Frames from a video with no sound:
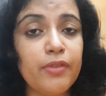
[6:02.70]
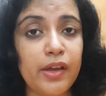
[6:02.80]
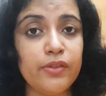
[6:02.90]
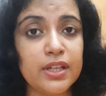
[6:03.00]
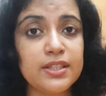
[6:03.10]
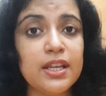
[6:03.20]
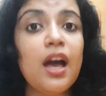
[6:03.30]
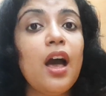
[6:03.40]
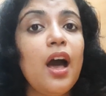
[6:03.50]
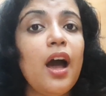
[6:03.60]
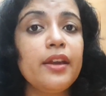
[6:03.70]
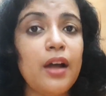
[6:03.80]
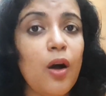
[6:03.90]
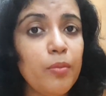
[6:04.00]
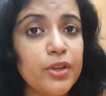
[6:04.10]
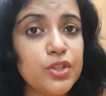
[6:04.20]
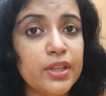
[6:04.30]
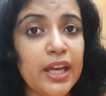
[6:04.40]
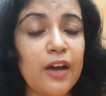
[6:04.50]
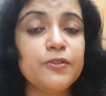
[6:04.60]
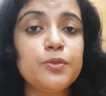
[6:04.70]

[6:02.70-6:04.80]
variants, and how much they have